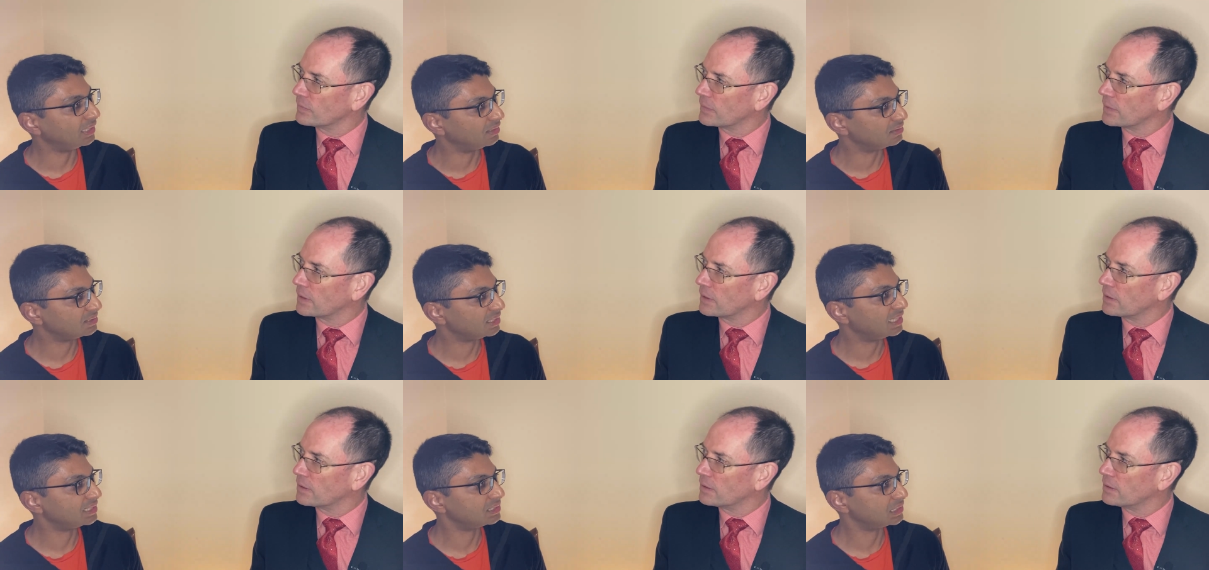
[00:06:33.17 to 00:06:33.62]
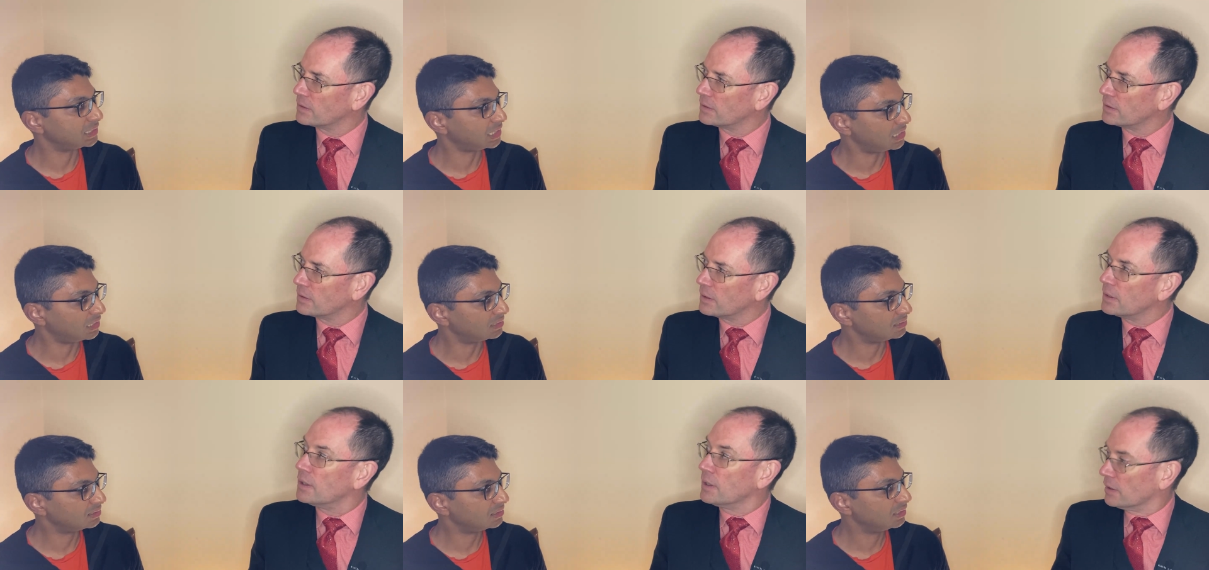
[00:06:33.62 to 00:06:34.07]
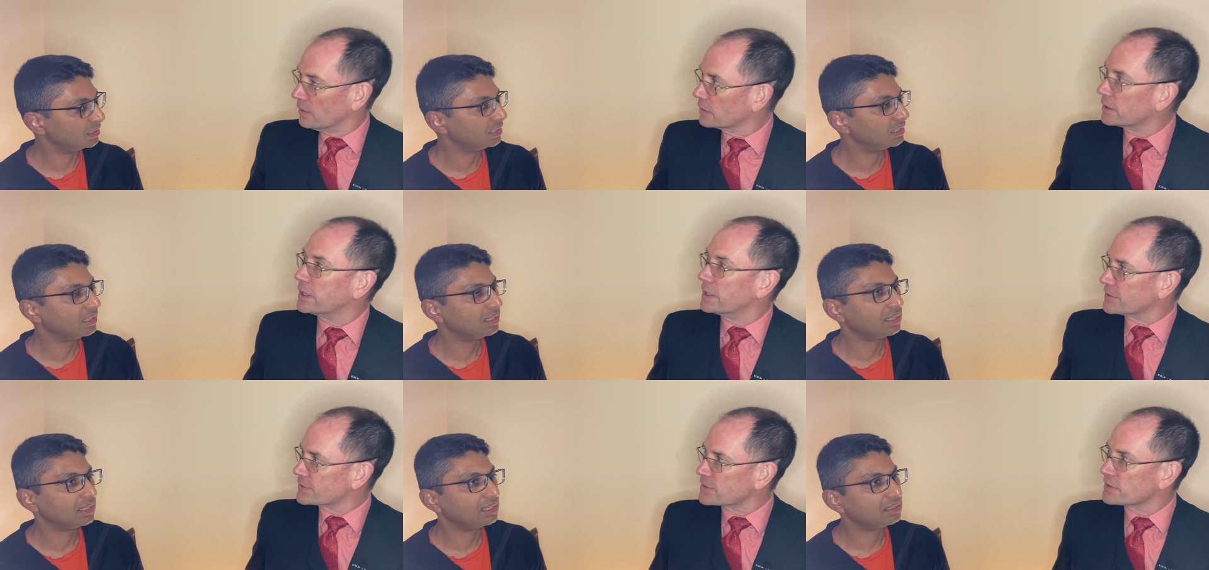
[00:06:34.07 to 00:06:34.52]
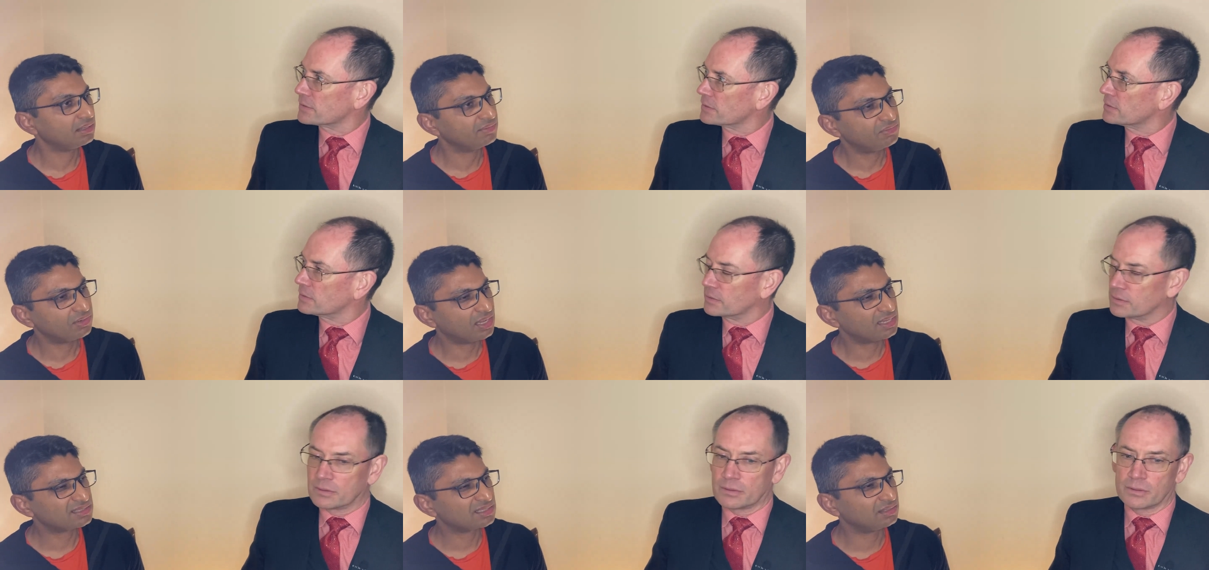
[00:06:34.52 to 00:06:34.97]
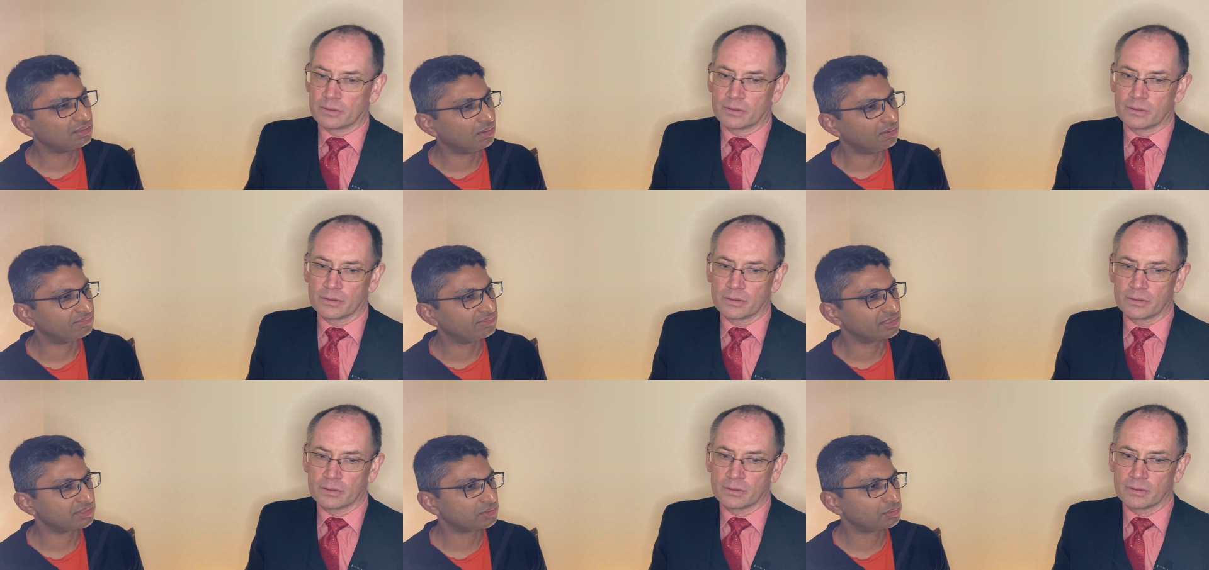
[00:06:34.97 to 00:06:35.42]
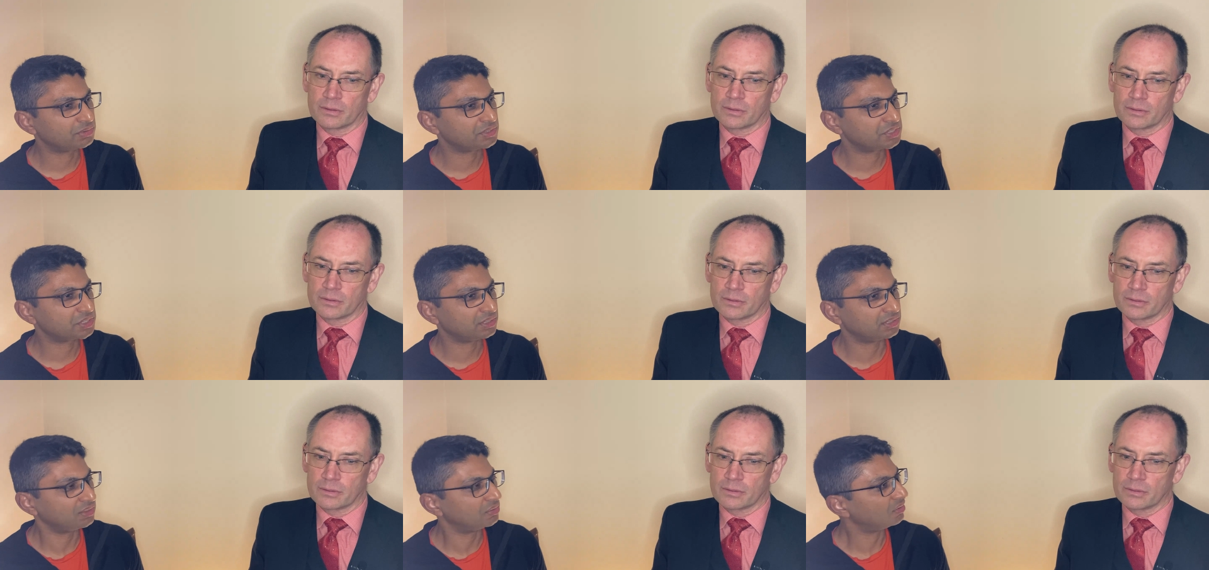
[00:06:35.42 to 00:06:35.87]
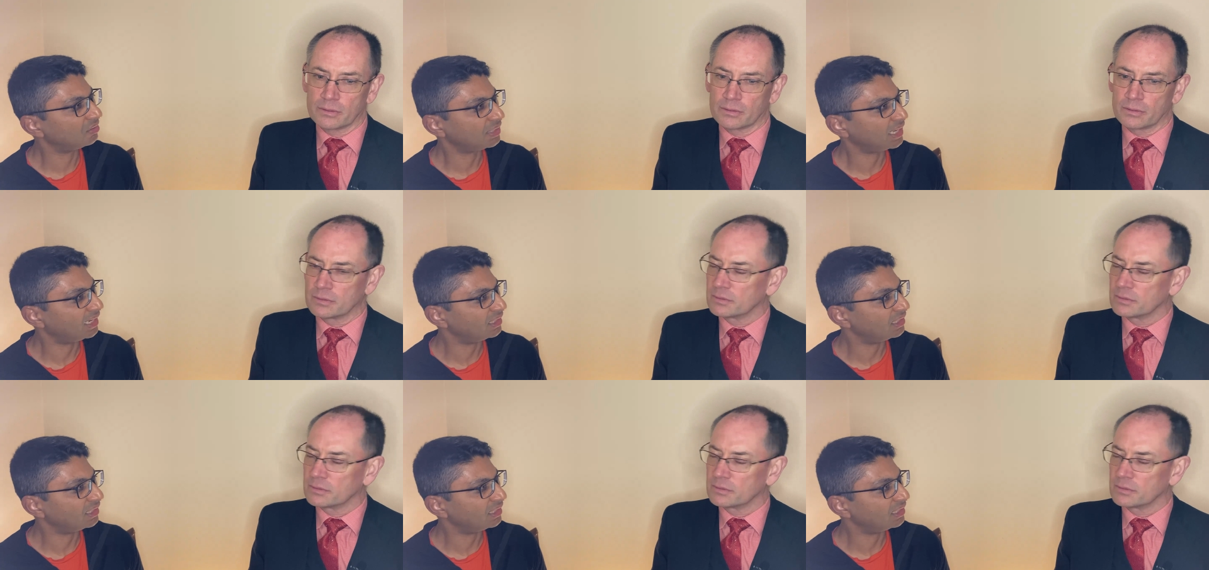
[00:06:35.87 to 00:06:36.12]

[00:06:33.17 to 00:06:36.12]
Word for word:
Speaker 1: else hasn't asked. Yes. And if you're asking the obvious question, you're not